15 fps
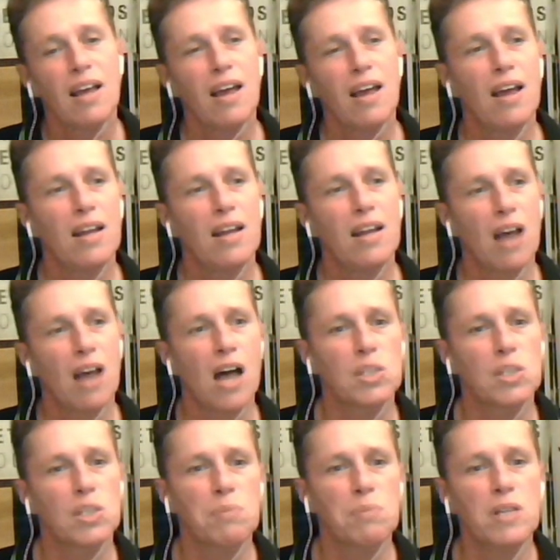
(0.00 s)
and he
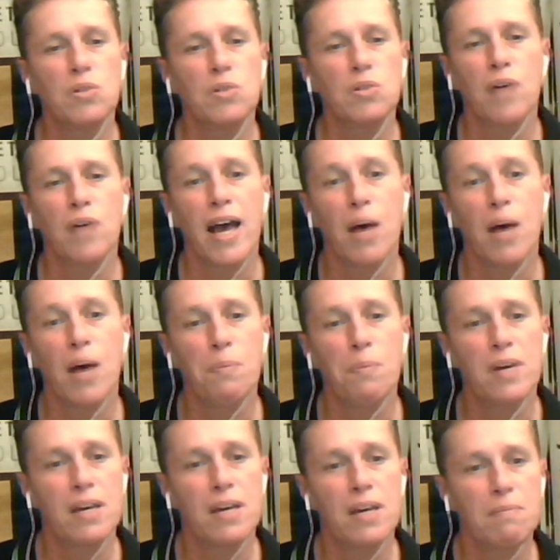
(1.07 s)
asked me to
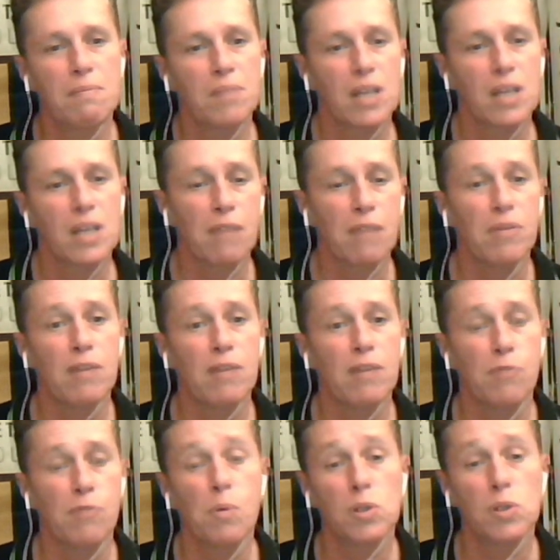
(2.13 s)
help in
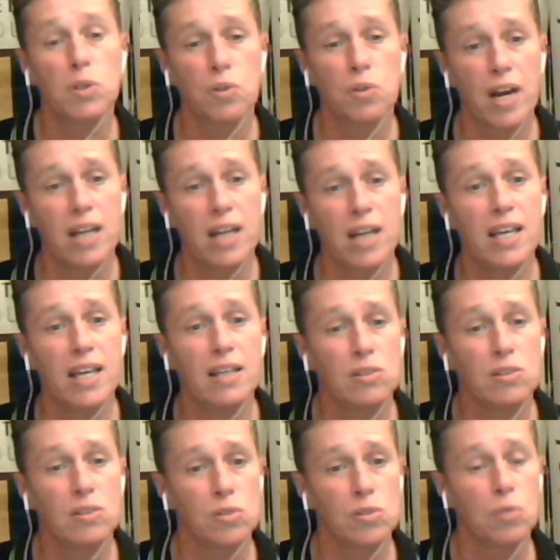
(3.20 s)
giving training
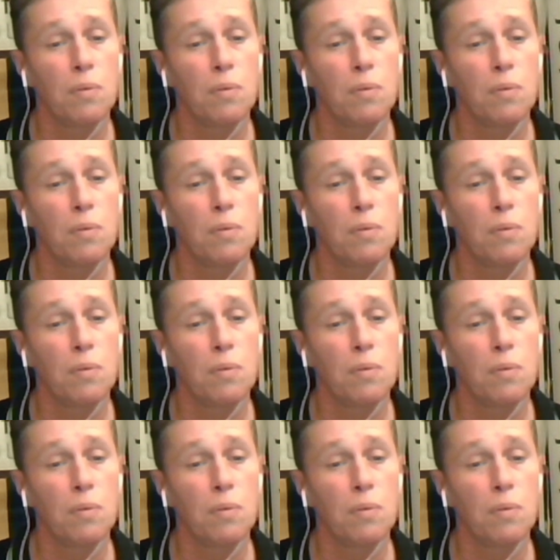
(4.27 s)
to